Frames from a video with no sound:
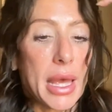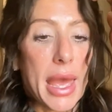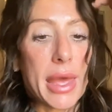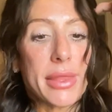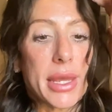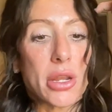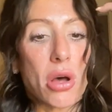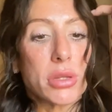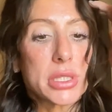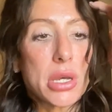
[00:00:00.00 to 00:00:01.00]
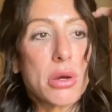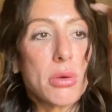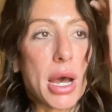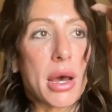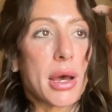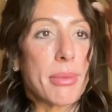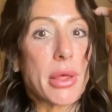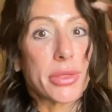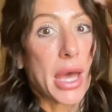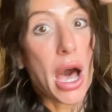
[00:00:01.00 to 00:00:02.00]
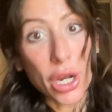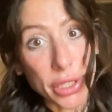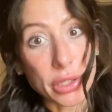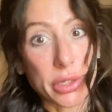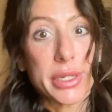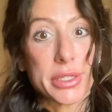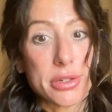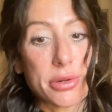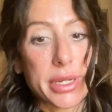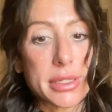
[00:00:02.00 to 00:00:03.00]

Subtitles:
And then also the ocular history.